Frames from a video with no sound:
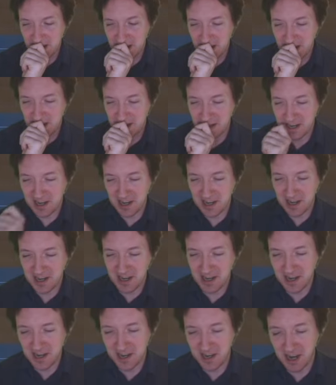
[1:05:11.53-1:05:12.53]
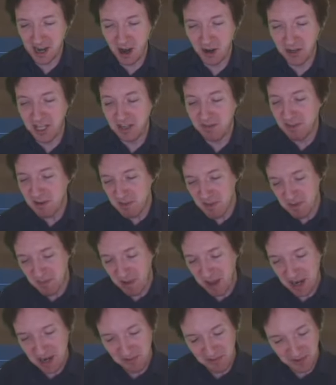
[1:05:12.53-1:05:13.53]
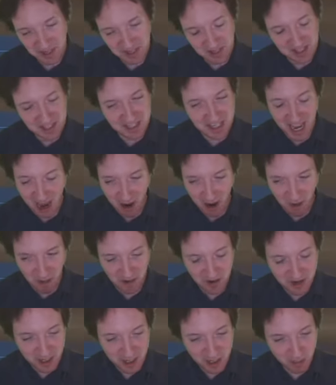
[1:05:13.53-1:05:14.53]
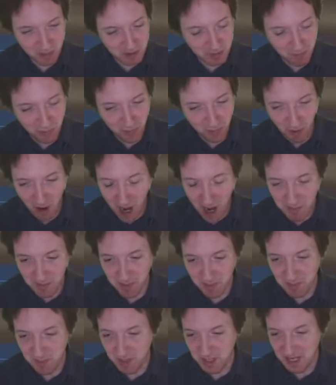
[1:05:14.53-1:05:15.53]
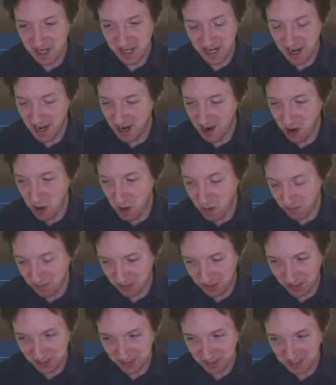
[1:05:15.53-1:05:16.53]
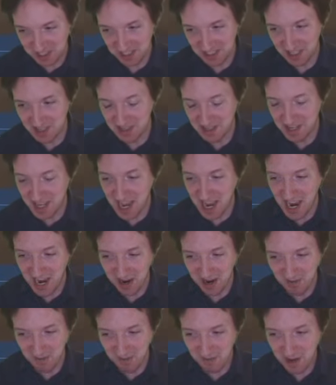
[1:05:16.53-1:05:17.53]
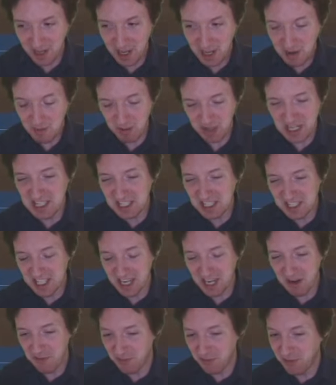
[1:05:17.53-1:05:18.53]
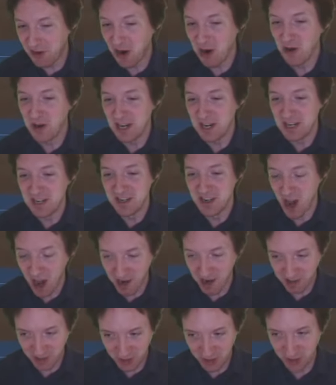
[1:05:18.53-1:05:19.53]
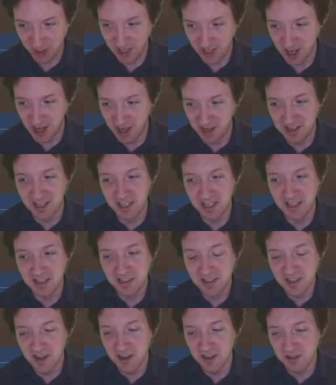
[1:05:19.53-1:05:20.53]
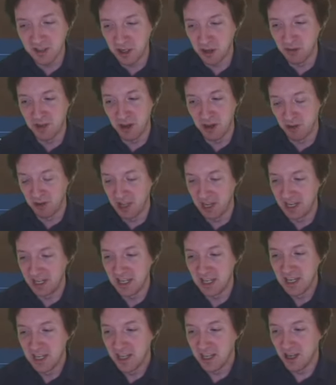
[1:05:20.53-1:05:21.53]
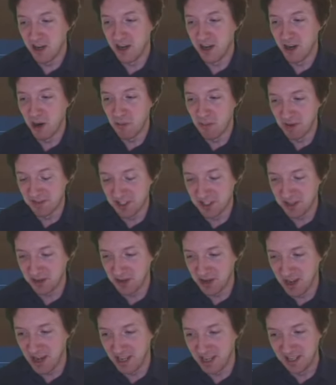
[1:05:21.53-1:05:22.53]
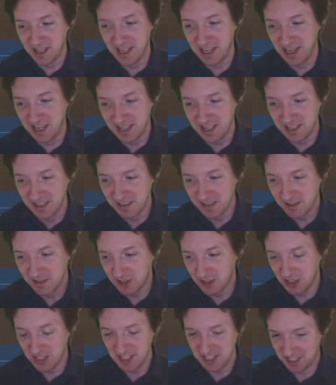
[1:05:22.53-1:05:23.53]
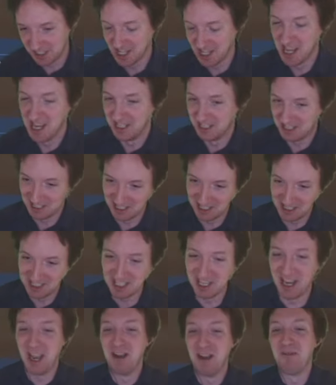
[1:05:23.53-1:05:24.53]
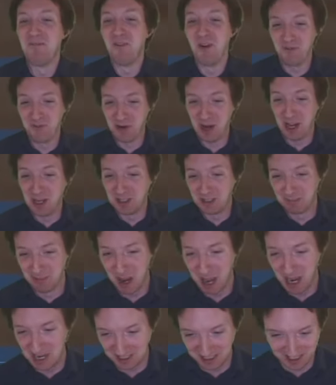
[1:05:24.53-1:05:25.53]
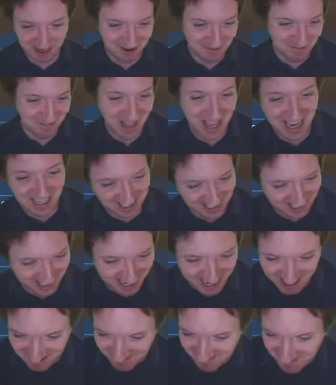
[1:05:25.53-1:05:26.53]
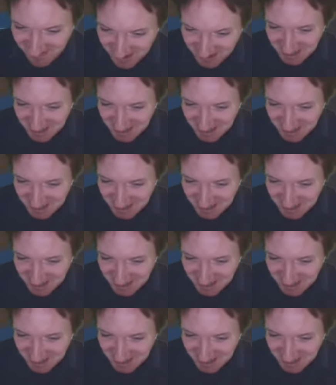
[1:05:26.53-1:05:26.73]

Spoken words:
I'll give him the benefit of the doubt. It was probably, I hope she's alive. But he said it very nonchalant, like, oh, you know, I hope I've still got, like, cheese slices. I forgot to buy some last time.